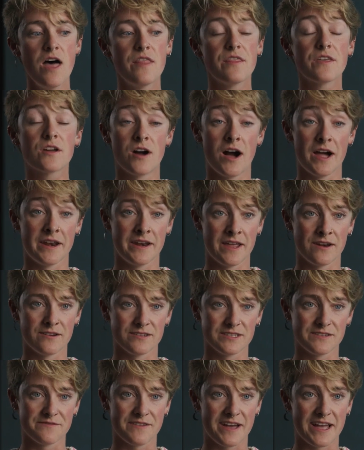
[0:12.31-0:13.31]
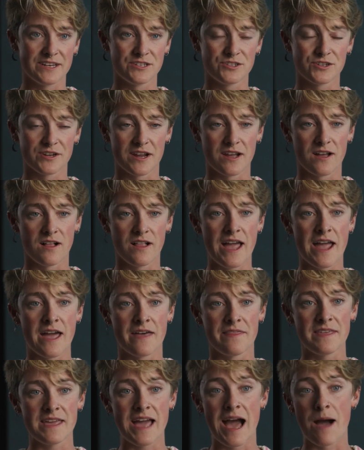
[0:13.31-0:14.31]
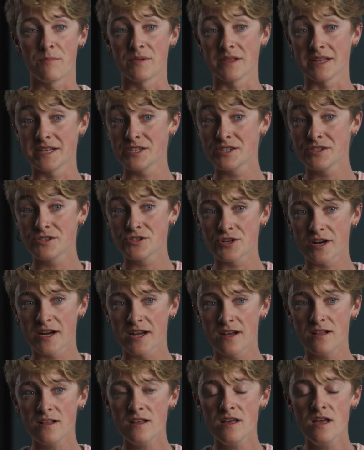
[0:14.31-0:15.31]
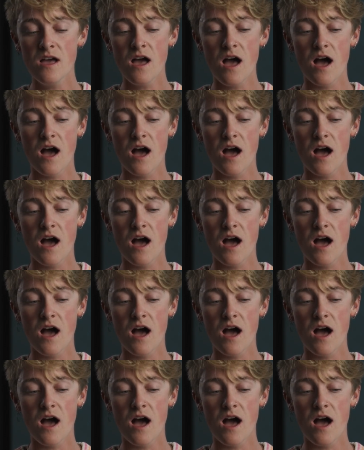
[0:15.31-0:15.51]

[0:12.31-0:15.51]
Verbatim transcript: the Continental Divide Trail, and the Appalachian Trail,